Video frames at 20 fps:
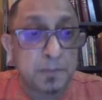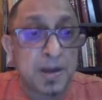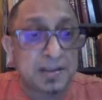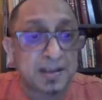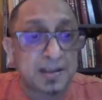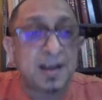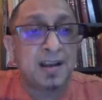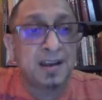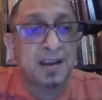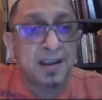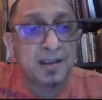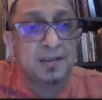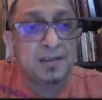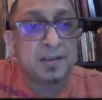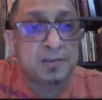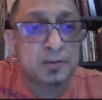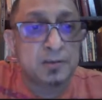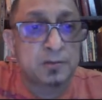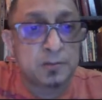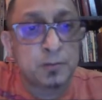Patal
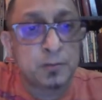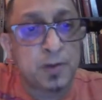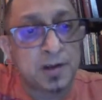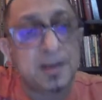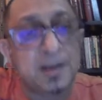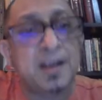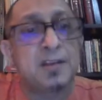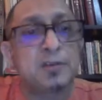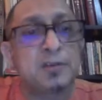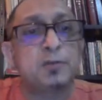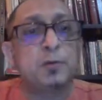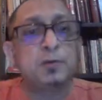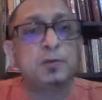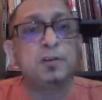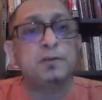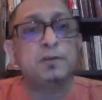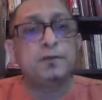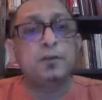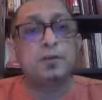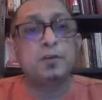and the Swarg and so
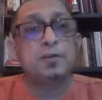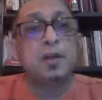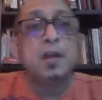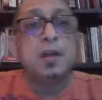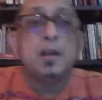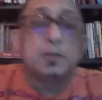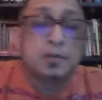on and forth.